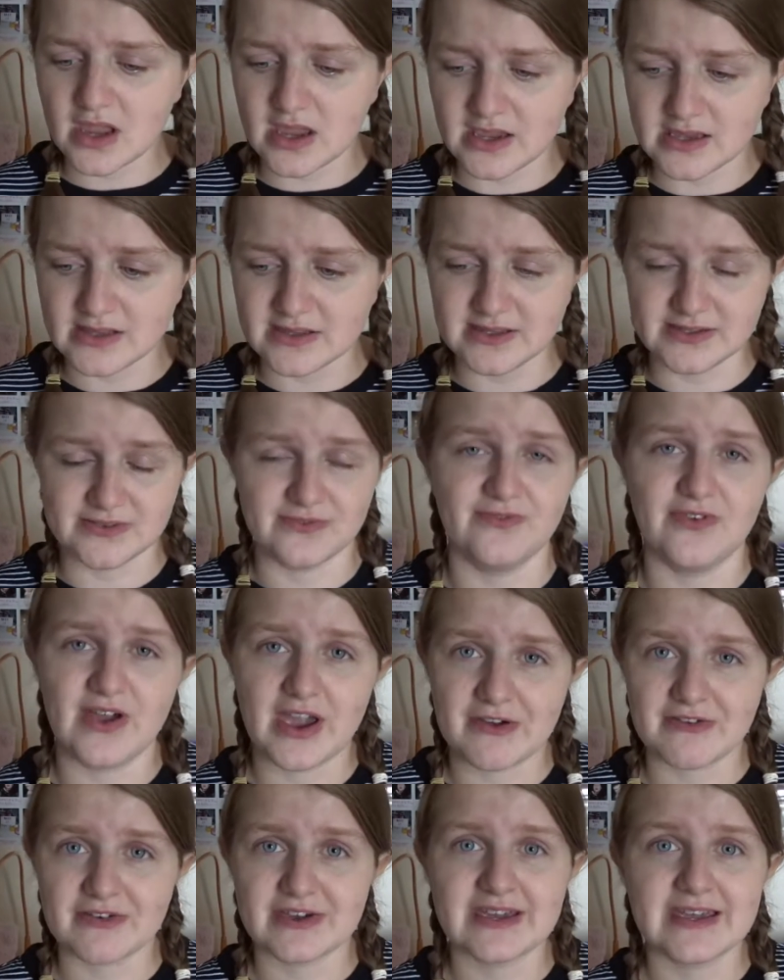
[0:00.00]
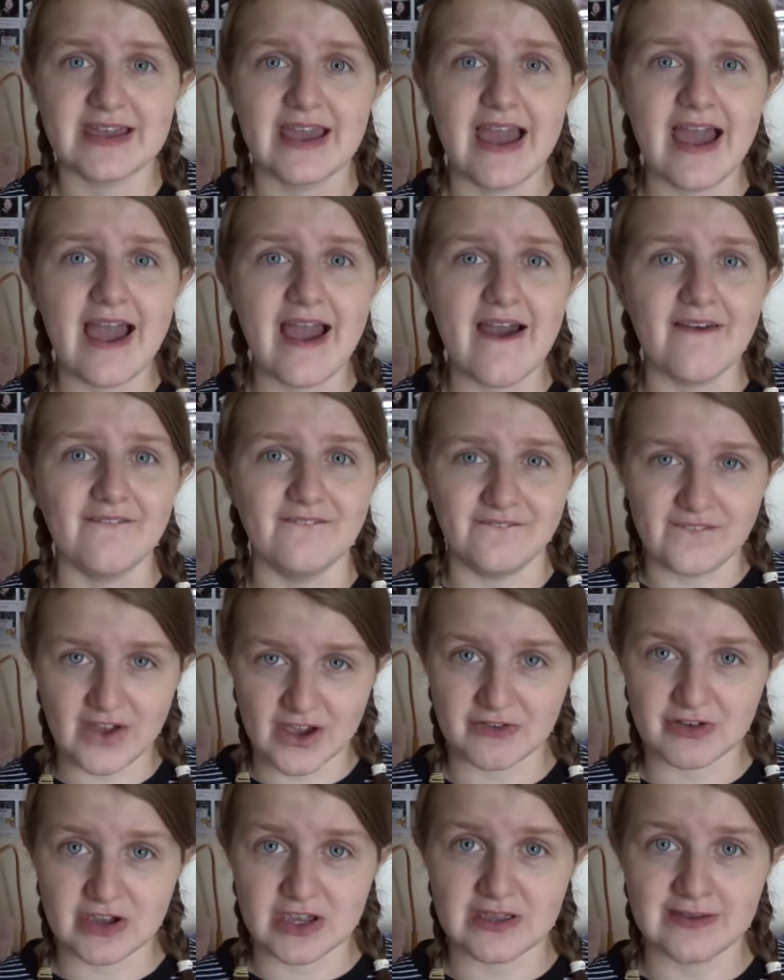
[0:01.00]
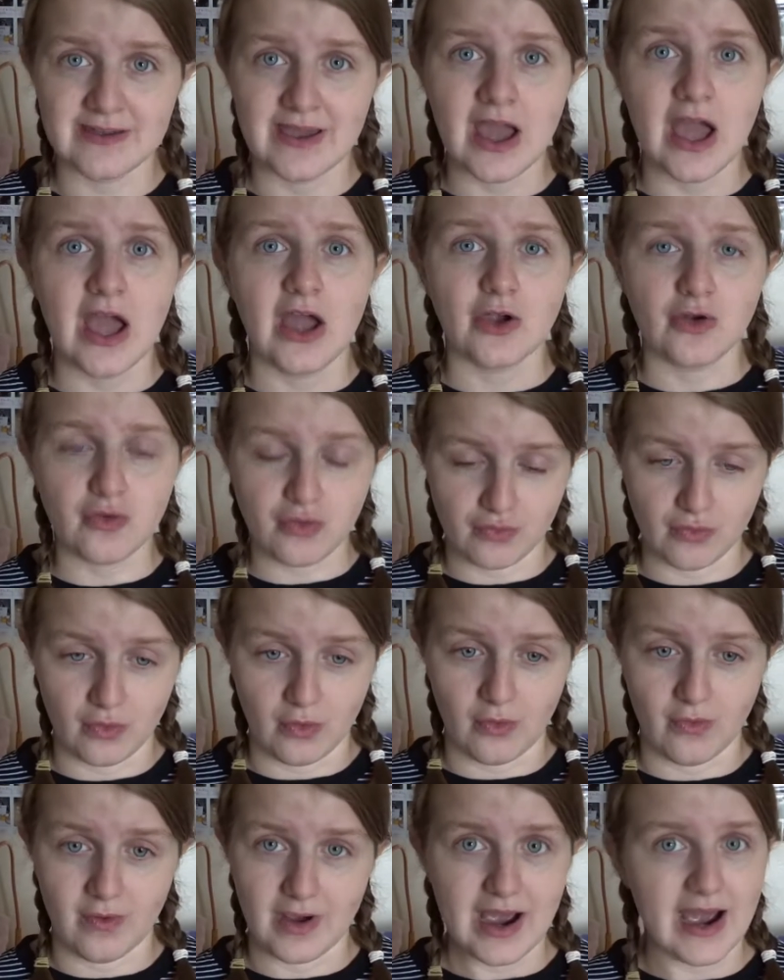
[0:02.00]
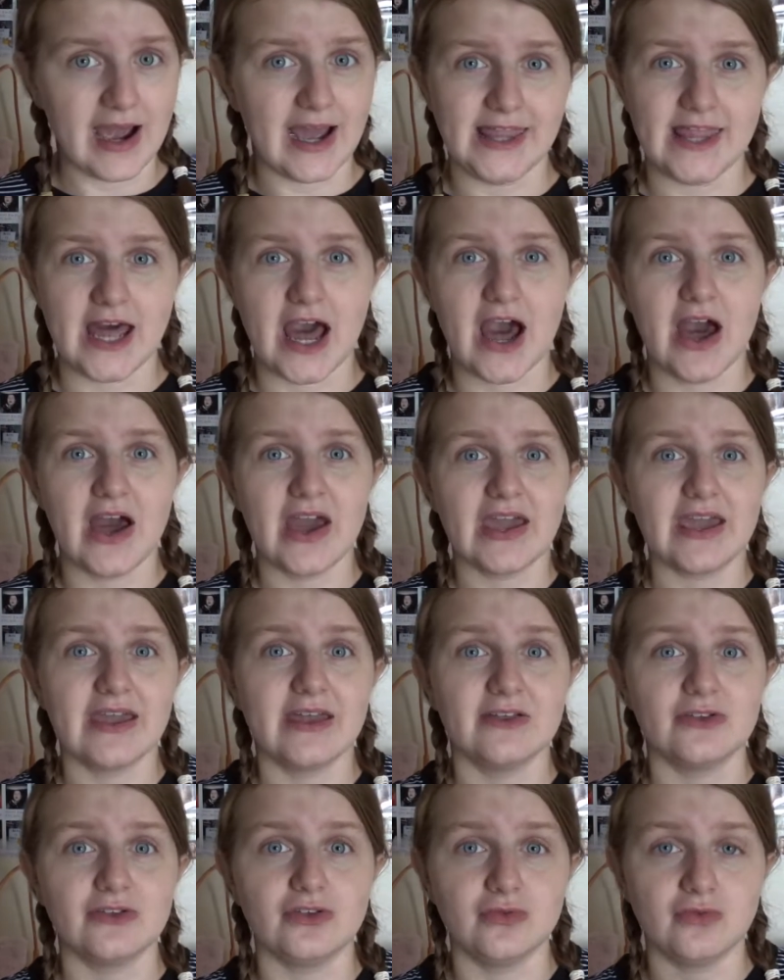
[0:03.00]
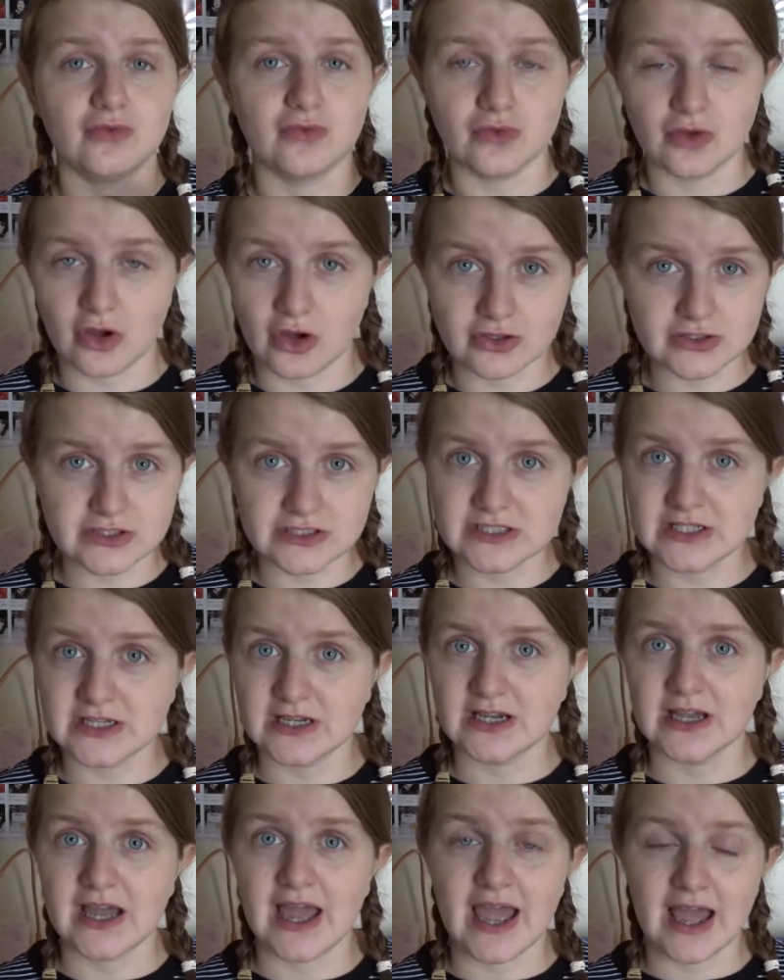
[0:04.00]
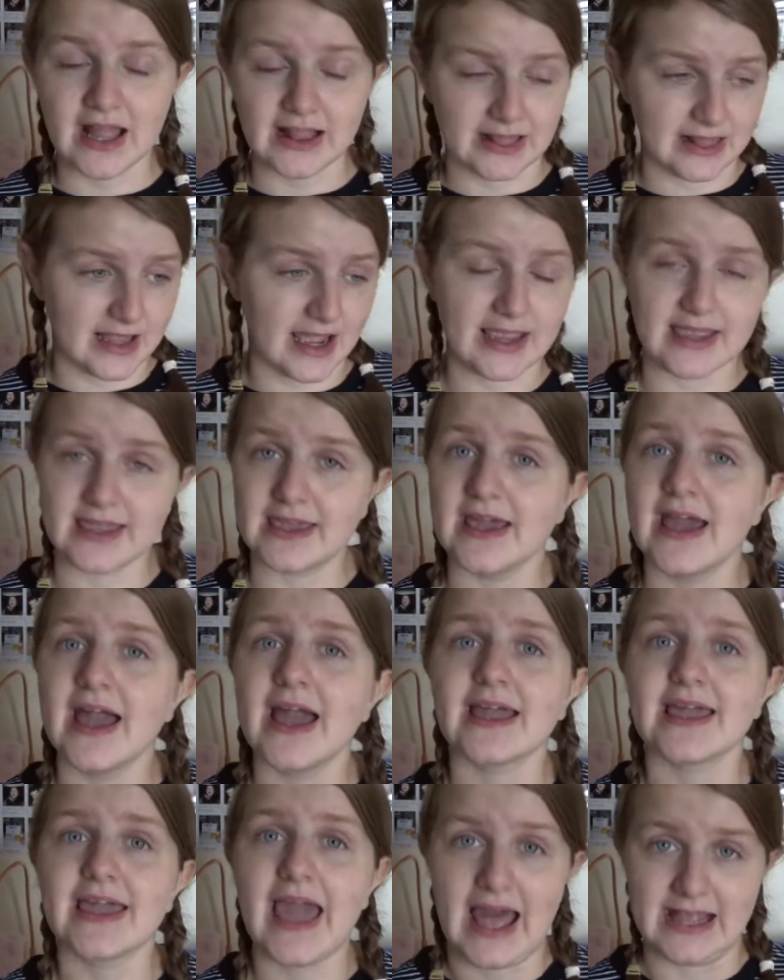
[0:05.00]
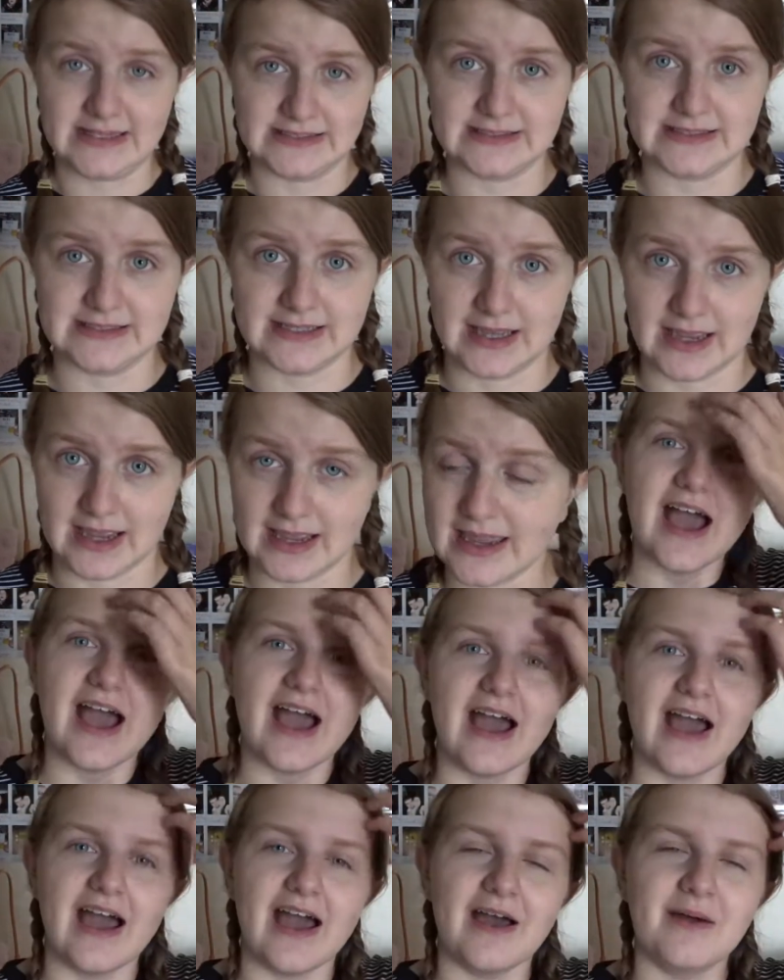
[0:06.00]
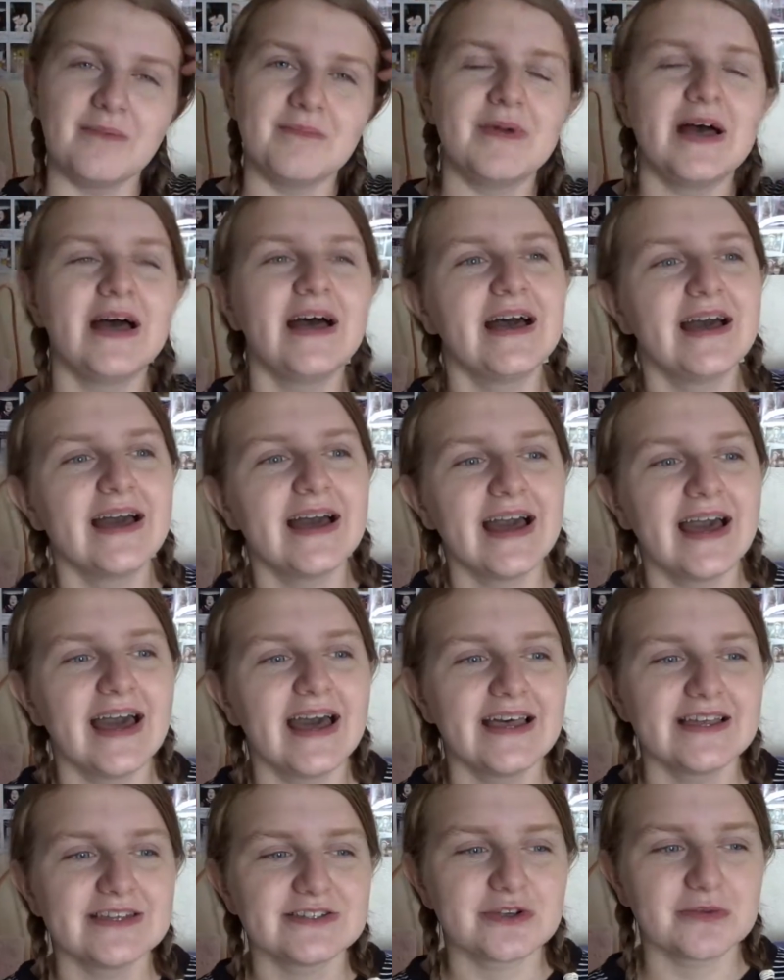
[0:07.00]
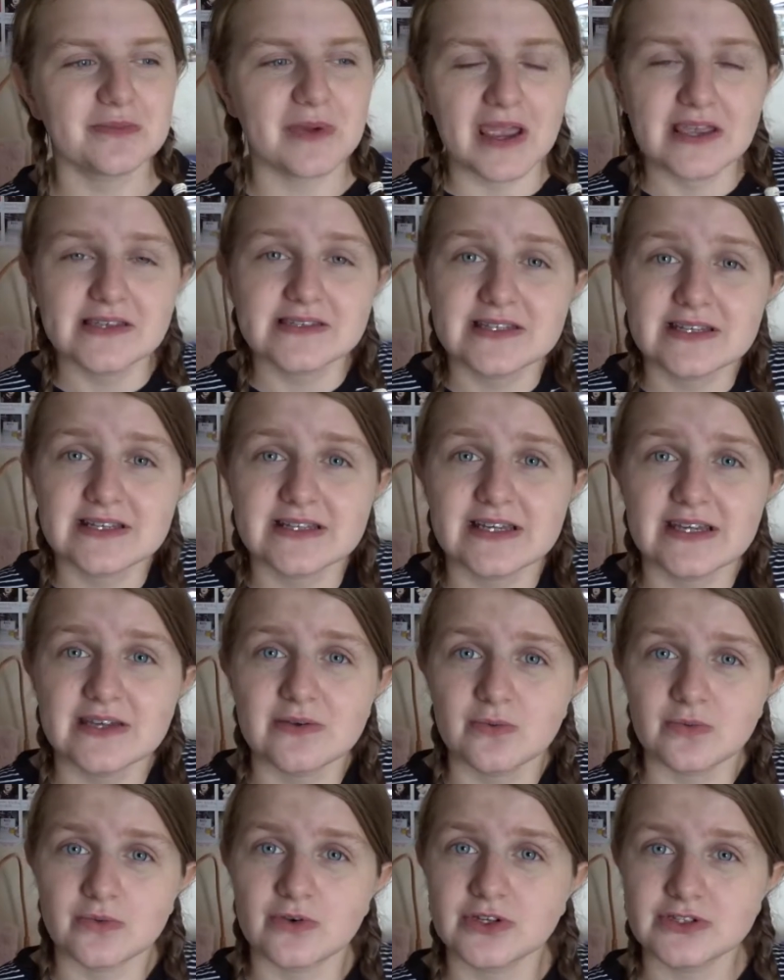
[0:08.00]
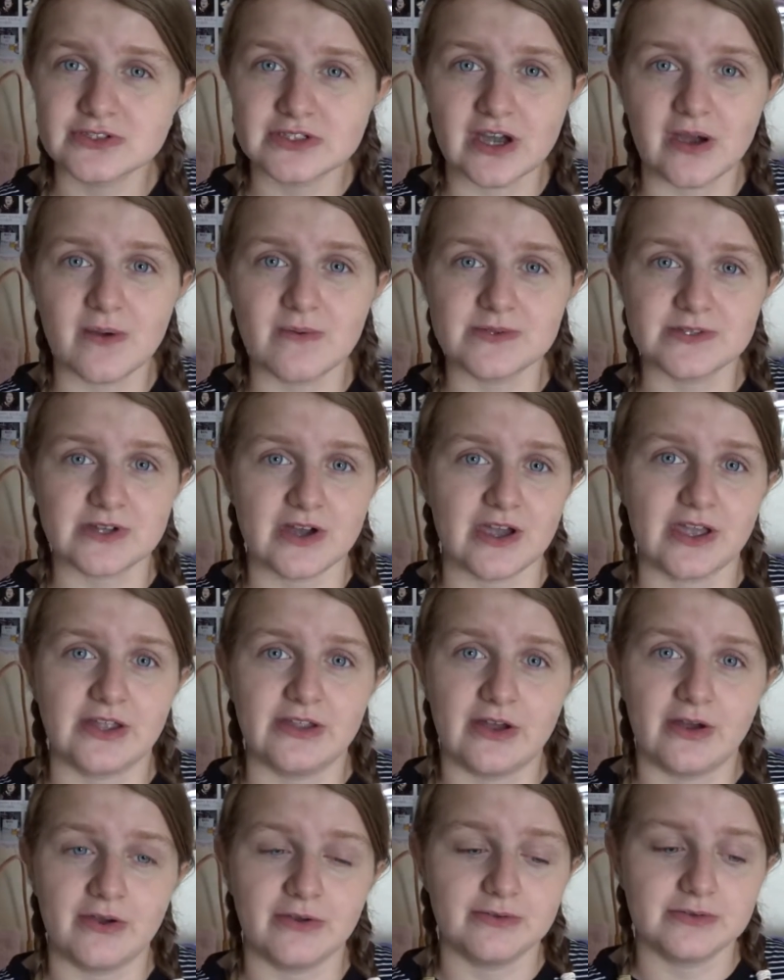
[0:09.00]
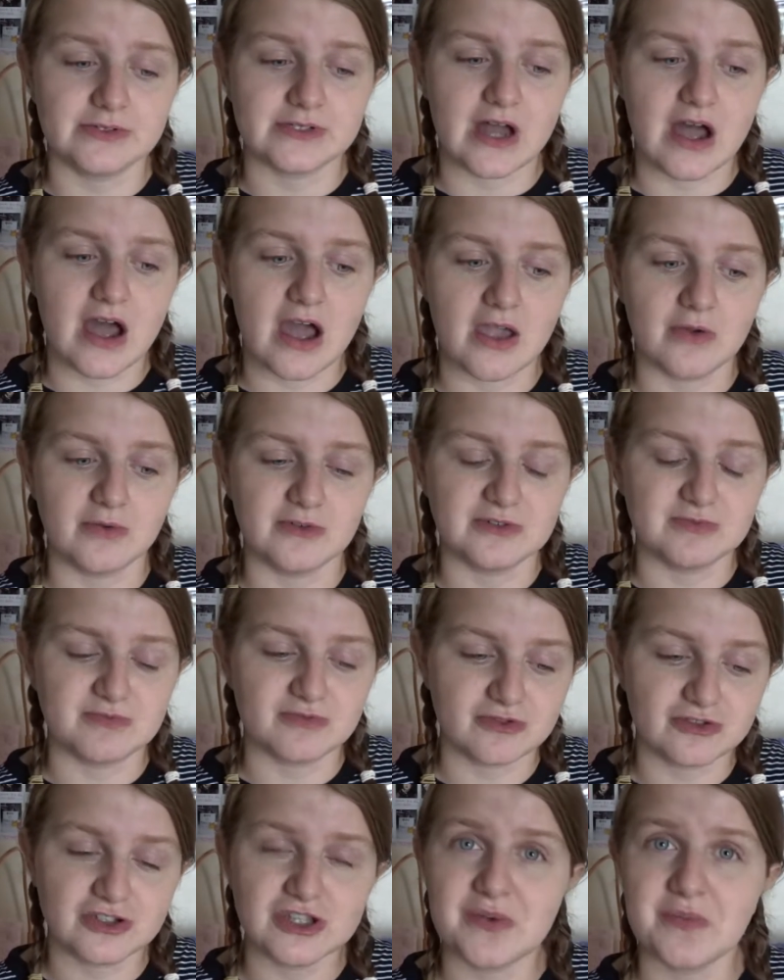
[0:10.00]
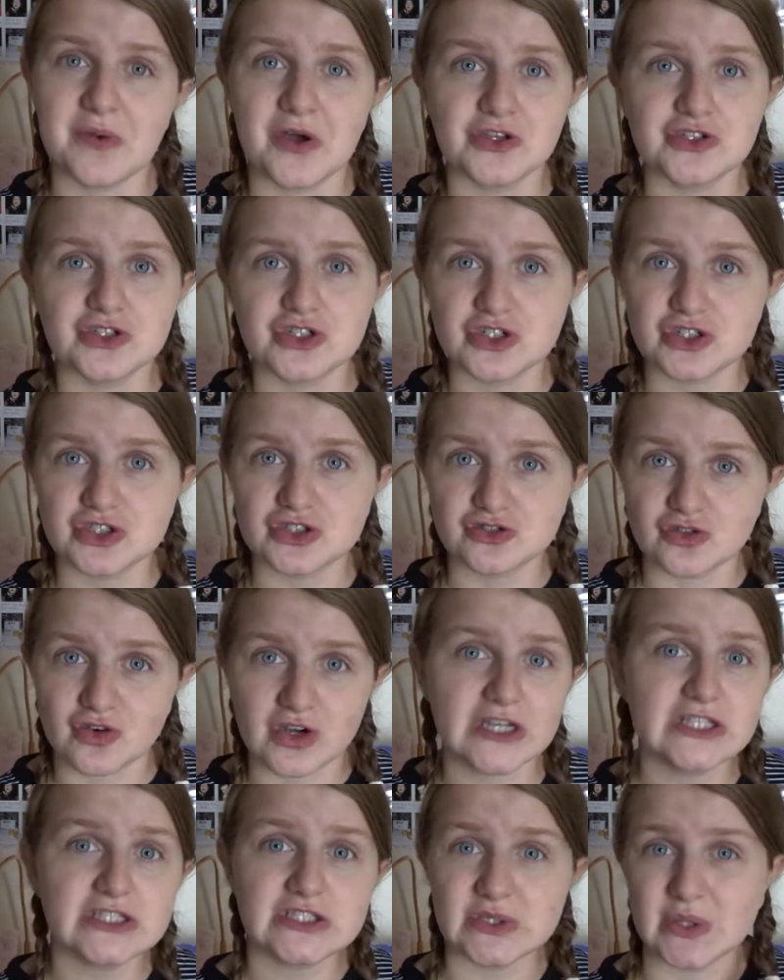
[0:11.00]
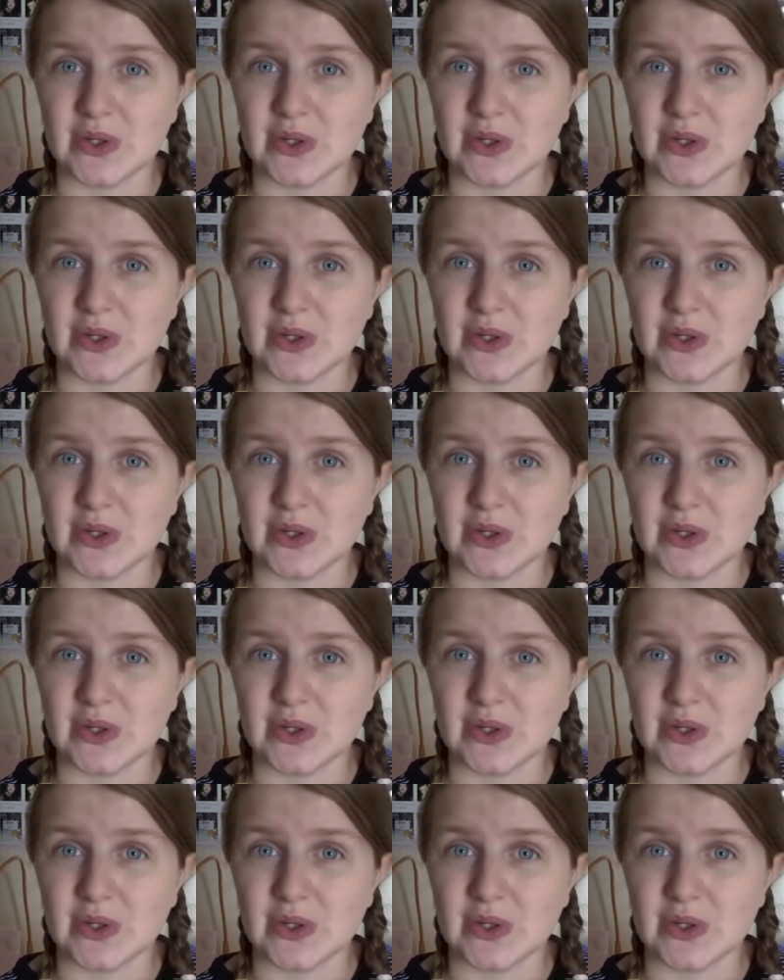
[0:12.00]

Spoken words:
It is very, very cruel, and I do not like cancer. So basically, once I was diagnosed, I was pretty much straight